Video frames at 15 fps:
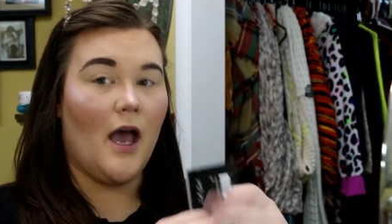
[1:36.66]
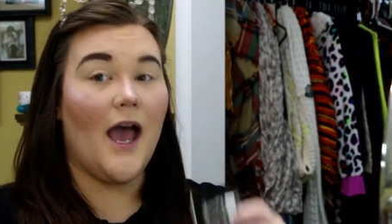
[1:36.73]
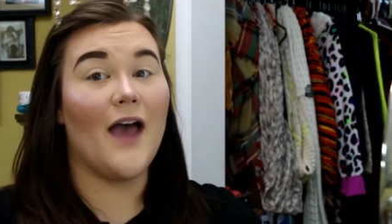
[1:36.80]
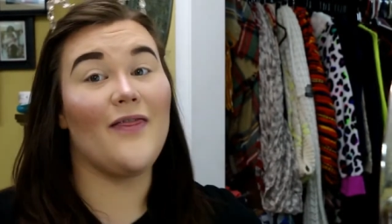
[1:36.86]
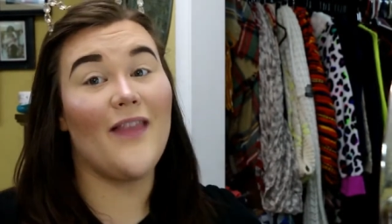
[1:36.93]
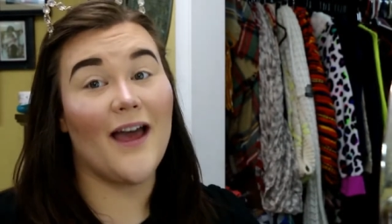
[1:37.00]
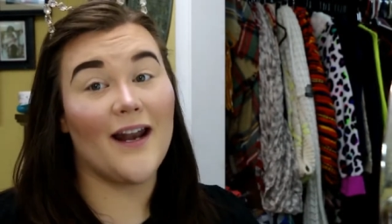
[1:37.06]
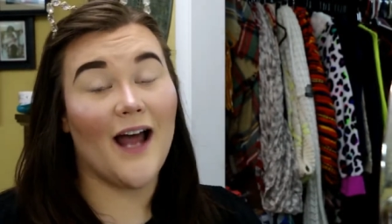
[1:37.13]

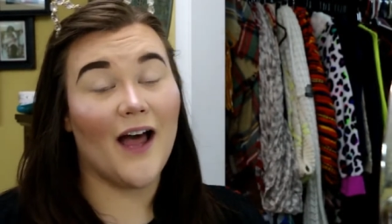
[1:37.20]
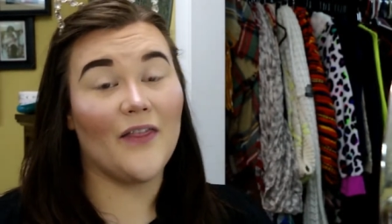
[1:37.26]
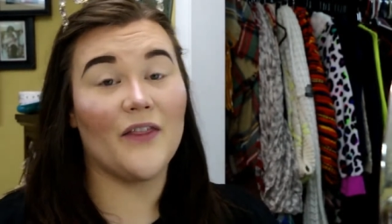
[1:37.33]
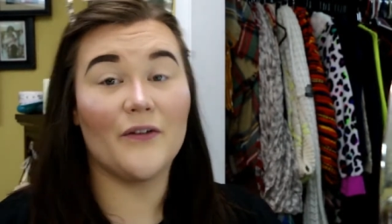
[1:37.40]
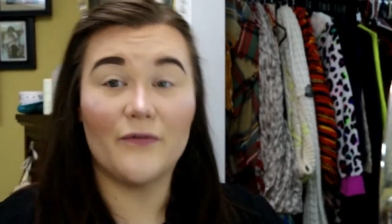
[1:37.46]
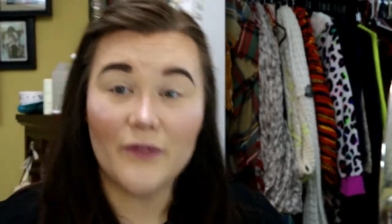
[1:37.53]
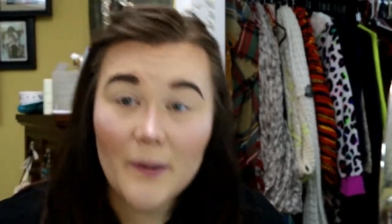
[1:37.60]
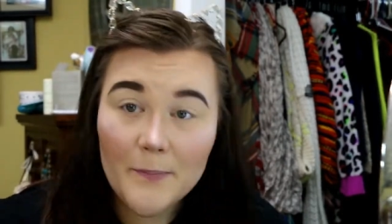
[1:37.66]
And then on
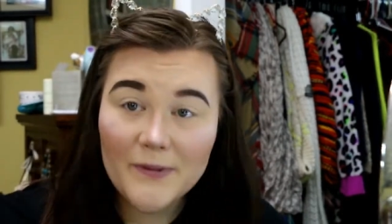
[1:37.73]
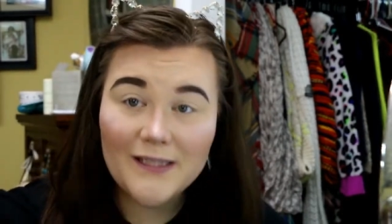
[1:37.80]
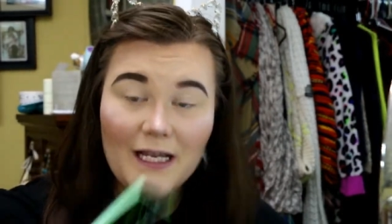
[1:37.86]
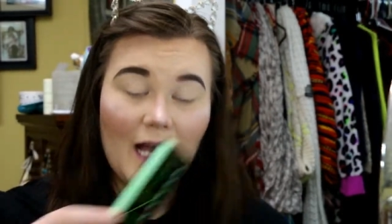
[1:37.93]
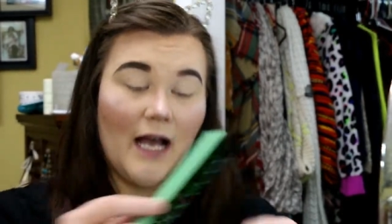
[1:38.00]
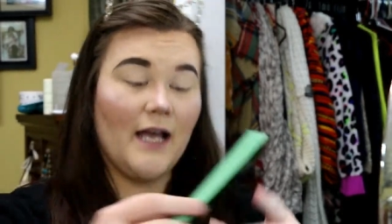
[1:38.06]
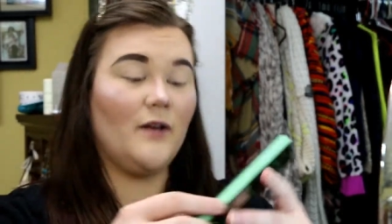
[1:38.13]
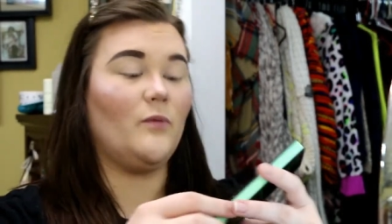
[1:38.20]
the flip
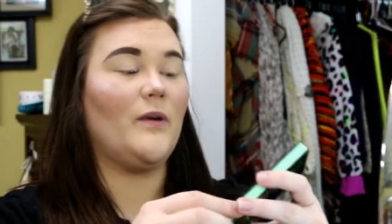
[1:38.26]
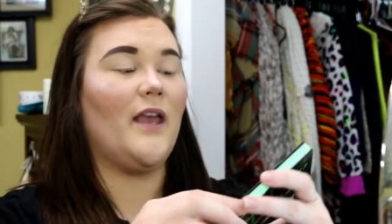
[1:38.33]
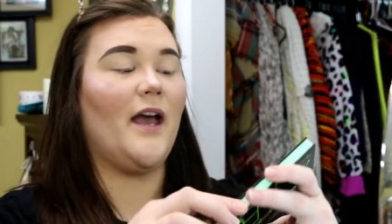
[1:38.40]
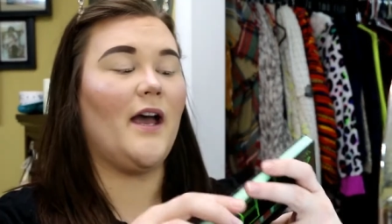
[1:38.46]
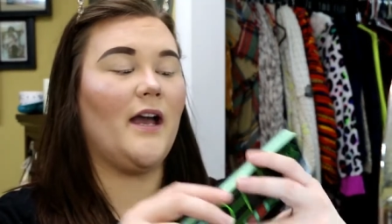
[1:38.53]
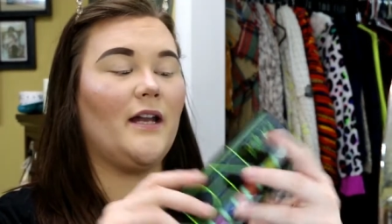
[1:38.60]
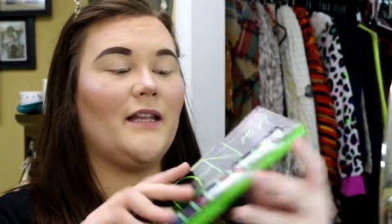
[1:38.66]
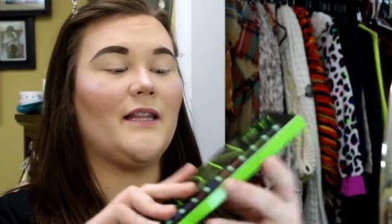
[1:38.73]
side, we
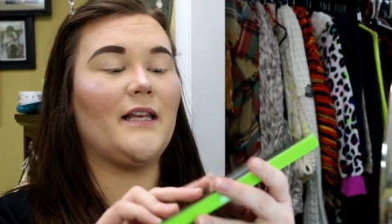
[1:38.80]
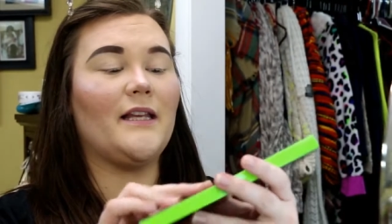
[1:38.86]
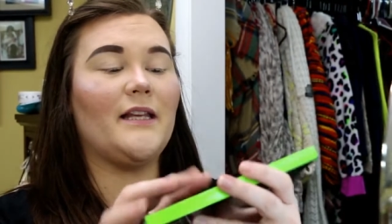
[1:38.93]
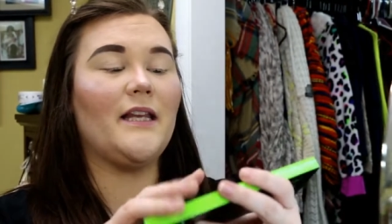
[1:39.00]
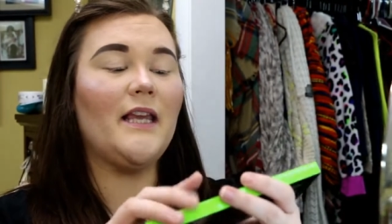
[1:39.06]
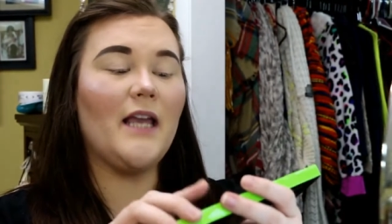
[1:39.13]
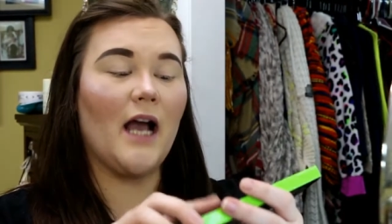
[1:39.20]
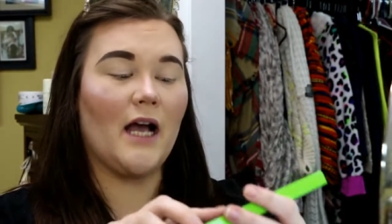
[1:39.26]
had the
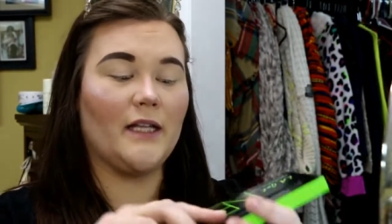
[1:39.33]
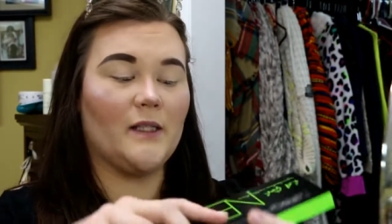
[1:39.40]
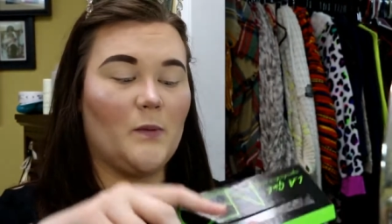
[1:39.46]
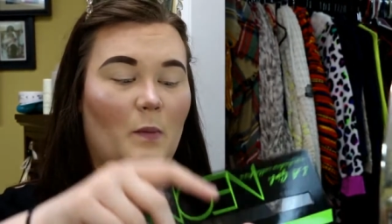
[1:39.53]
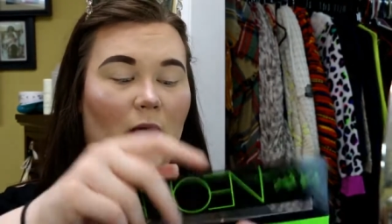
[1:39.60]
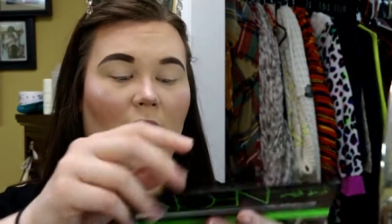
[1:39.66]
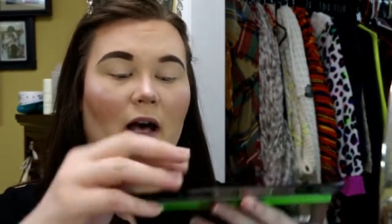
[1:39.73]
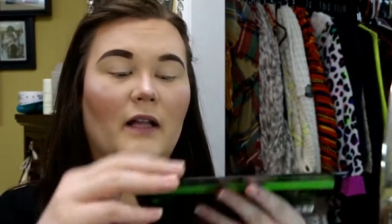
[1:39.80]

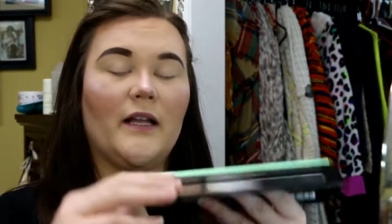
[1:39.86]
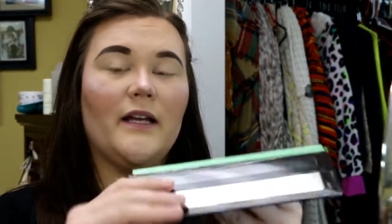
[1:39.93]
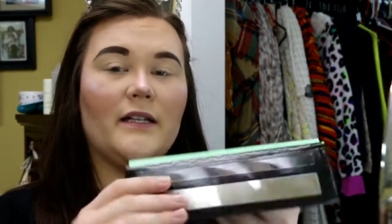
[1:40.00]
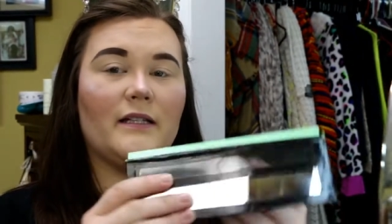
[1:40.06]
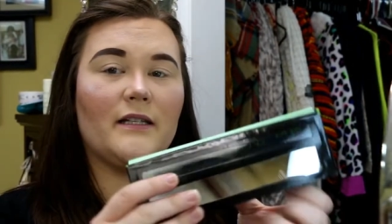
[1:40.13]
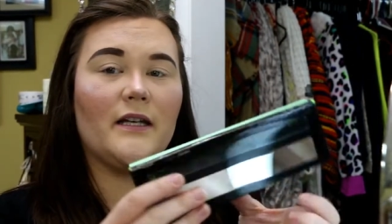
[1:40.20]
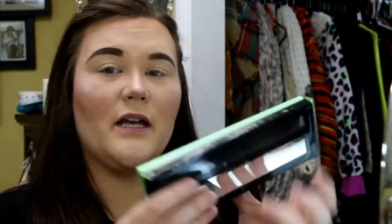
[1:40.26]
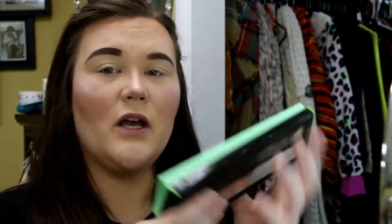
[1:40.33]
Neons
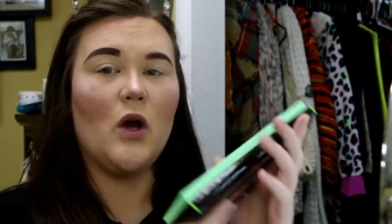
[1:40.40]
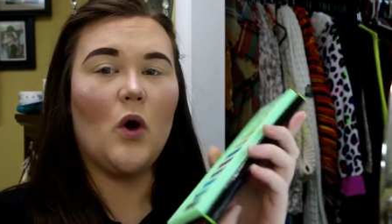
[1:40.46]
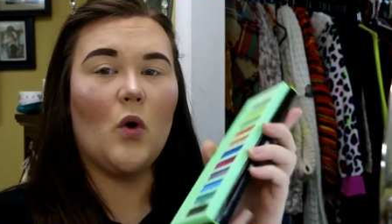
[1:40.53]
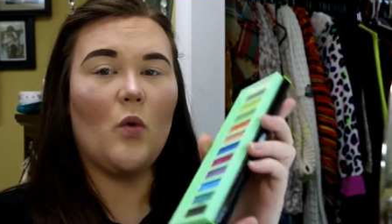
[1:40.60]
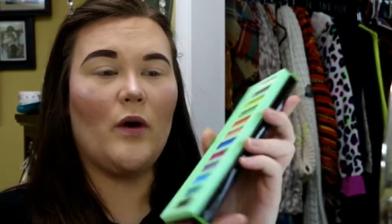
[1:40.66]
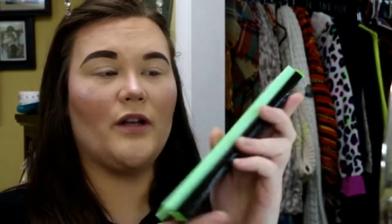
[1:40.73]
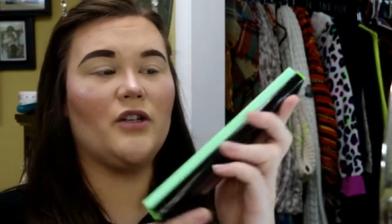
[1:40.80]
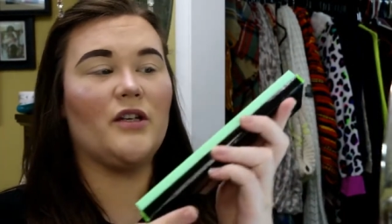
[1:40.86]
Palette,
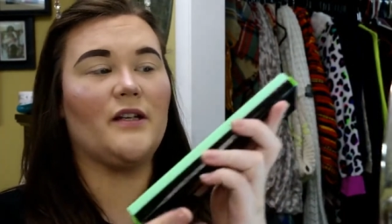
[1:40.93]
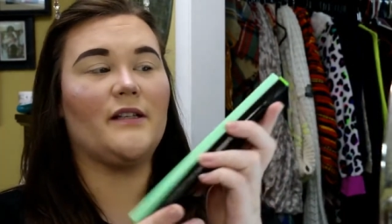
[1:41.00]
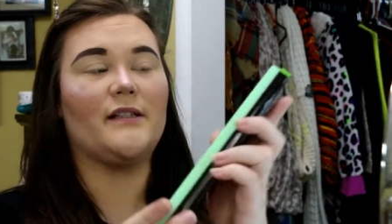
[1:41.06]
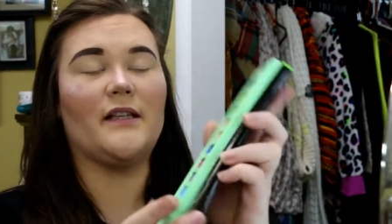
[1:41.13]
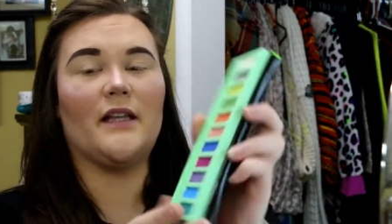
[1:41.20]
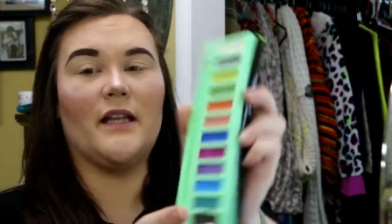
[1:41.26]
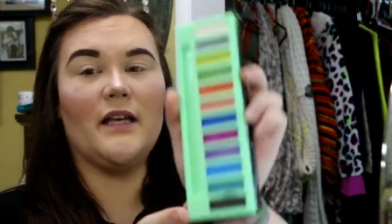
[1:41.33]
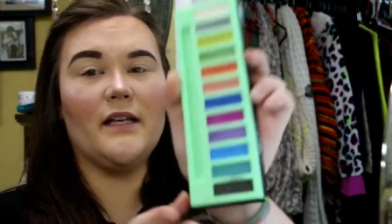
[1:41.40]
which is
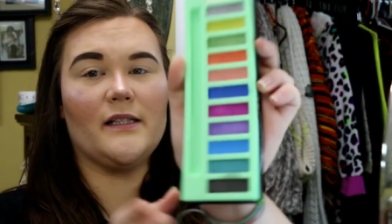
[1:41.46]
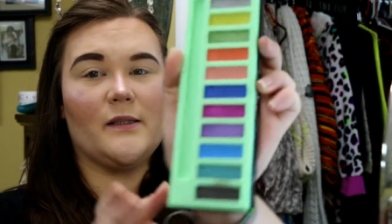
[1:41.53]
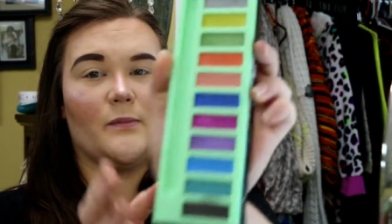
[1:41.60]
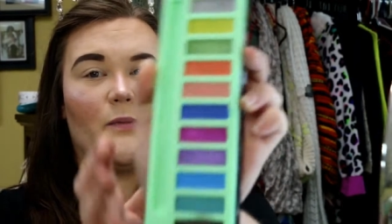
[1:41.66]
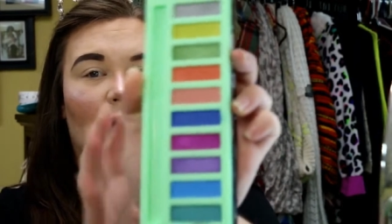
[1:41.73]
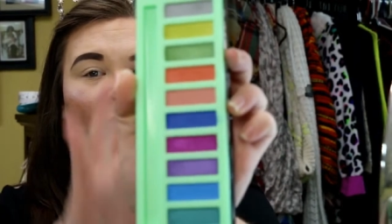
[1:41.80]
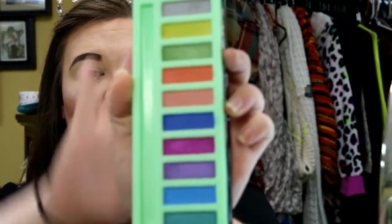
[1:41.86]
this big